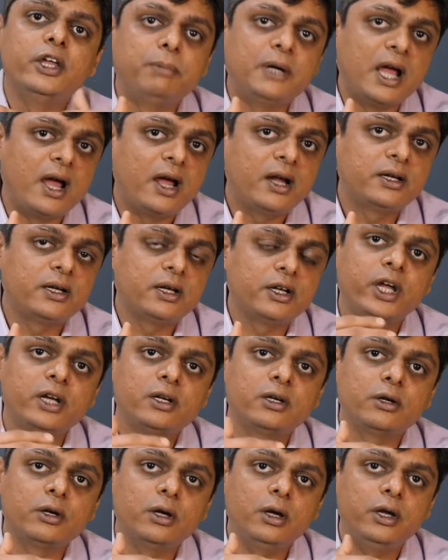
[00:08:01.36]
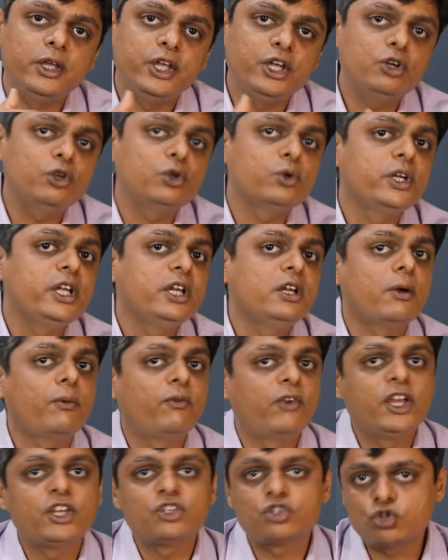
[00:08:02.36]
plan, can include in a
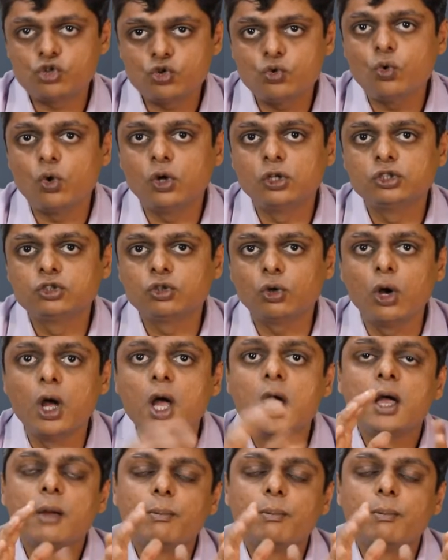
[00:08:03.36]
phase 2 also.